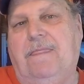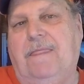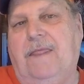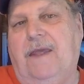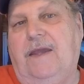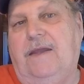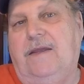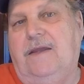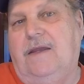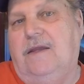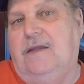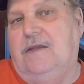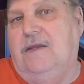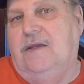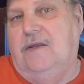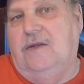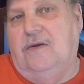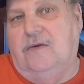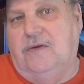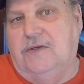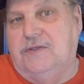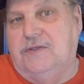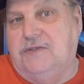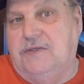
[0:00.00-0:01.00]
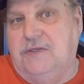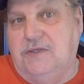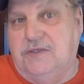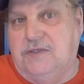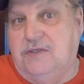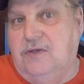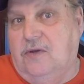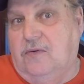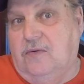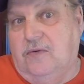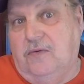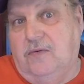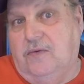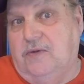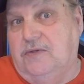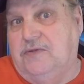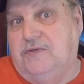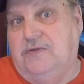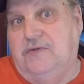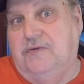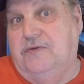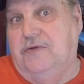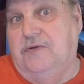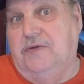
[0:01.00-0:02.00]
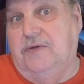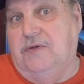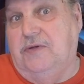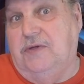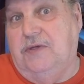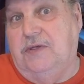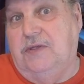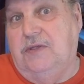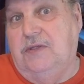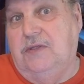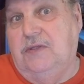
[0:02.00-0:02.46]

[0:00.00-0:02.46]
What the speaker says: And you know, it's just knowing what you're doing.